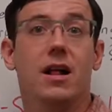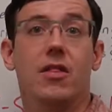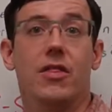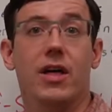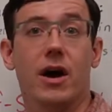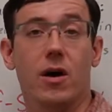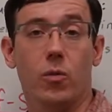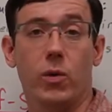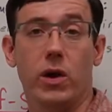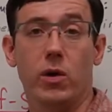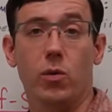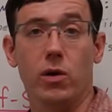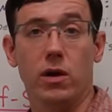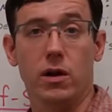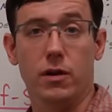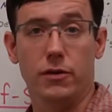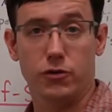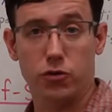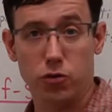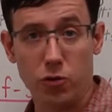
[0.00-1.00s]
that we
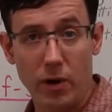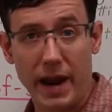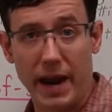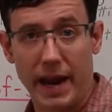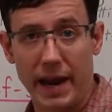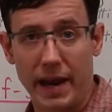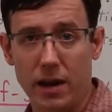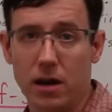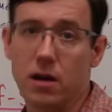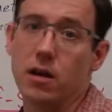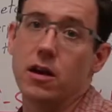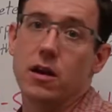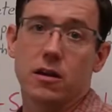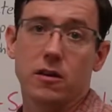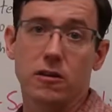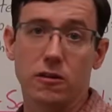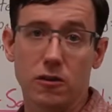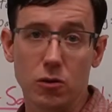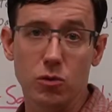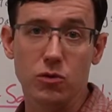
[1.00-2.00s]
will train
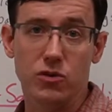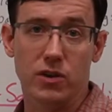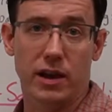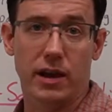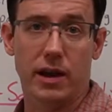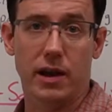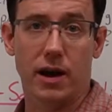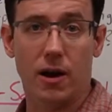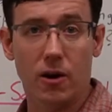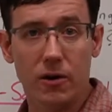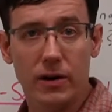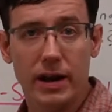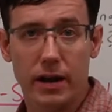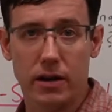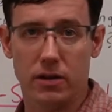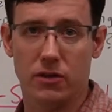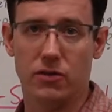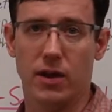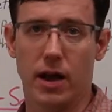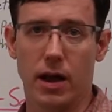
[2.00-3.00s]
using our
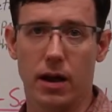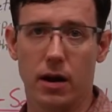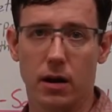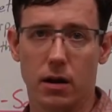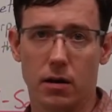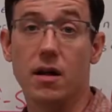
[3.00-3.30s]
data set.